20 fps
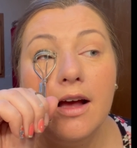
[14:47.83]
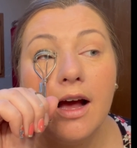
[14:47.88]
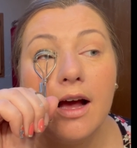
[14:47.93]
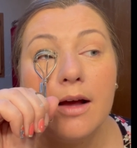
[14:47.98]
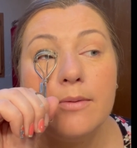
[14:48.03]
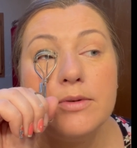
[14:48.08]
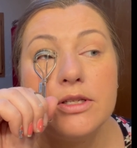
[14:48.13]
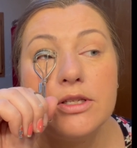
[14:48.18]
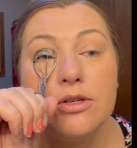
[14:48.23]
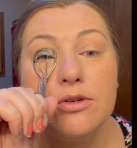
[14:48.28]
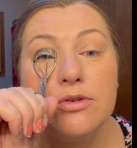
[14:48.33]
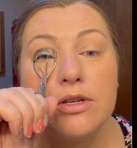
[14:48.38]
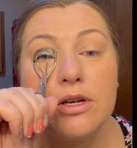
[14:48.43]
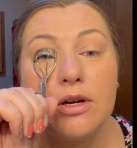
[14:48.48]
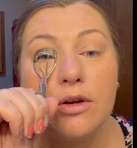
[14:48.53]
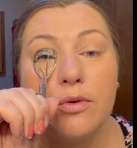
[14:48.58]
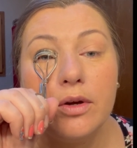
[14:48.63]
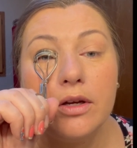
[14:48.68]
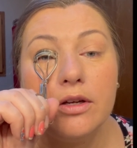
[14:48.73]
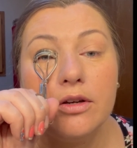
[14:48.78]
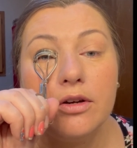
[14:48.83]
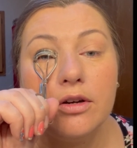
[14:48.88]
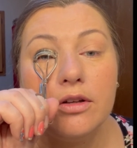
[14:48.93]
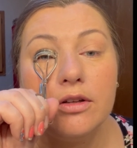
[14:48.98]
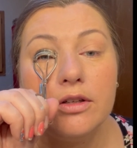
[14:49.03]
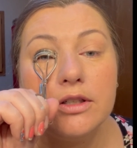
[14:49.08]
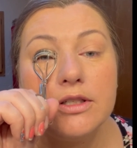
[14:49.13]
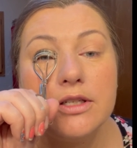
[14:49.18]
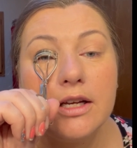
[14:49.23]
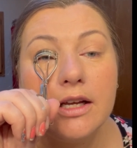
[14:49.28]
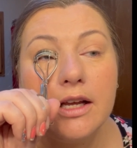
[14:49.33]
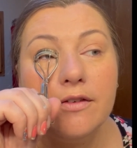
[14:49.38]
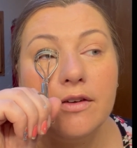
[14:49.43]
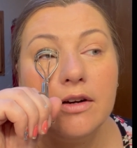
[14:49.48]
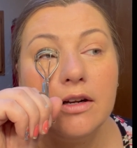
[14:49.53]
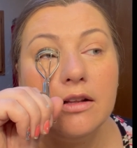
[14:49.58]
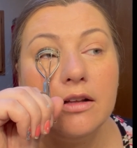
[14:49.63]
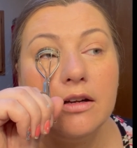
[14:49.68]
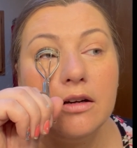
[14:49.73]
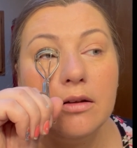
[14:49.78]
I'm just using a quick curler to give it a
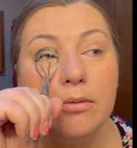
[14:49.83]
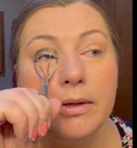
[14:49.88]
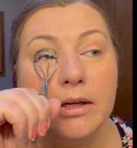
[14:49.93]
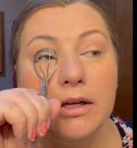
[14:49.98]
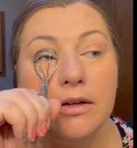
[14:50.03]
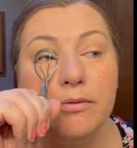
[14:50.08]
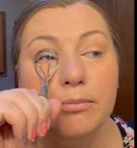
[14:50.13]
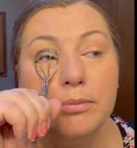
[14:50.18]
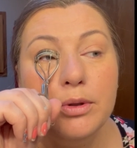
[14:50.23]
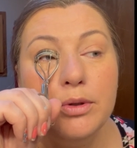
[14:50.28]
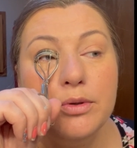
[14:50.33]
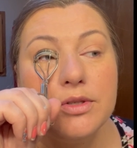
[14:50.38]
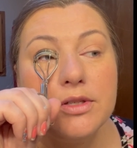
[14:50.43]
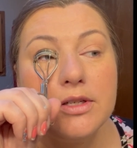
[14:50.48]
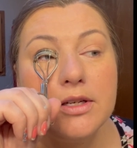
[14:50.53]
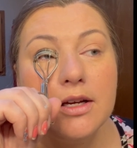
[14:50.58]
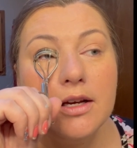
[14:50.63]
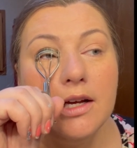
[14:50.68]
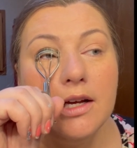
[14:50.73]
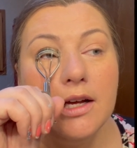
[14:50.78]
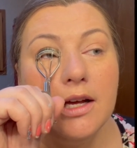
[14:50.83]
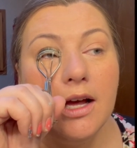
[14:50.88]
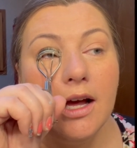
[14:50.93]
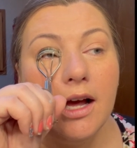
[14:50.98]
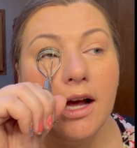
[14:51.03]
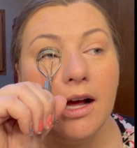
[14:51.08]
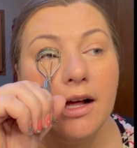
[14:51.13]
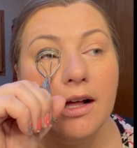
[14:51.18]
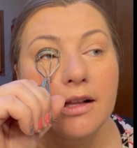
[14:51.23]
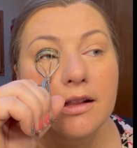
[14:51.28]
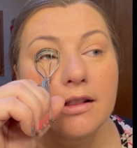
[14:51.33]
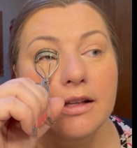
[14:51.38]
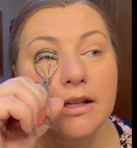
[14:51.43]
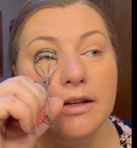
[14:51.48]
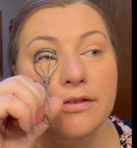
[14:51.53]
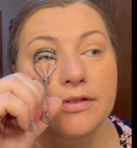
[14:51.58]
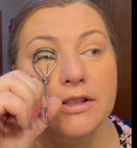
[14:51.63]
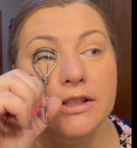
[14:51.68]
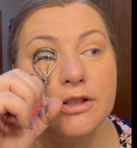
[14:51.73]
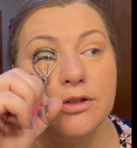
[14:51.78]
little bit of boost,
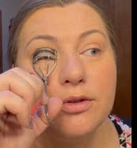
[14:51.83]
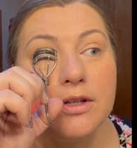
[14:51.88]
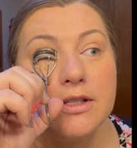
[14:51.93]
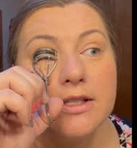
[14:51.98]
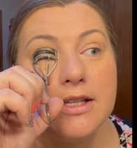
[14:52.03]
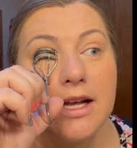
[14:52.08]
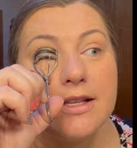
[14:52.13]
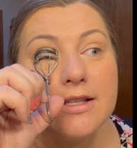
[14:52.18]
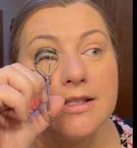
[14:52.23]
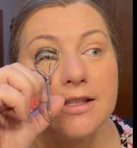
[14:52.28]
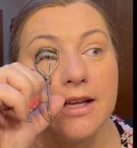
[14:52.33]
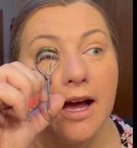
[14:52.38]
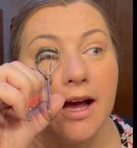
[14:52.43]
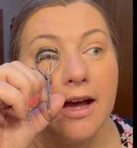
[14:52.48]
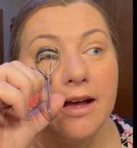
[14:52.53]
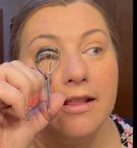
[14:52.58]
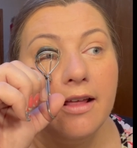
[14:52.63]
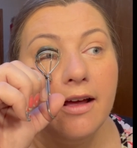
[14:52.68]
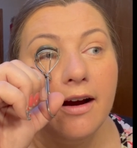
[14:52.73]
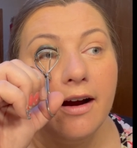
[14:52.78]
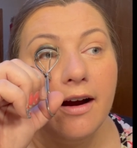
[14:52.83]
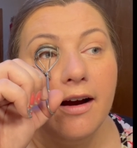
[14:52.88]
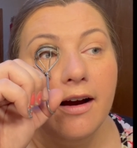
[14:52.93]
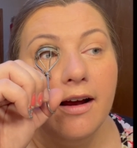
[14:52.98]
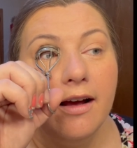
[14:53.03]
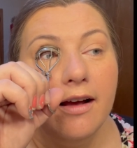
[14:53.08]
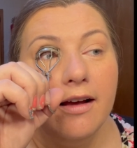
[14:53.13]
lift it towards that sky there.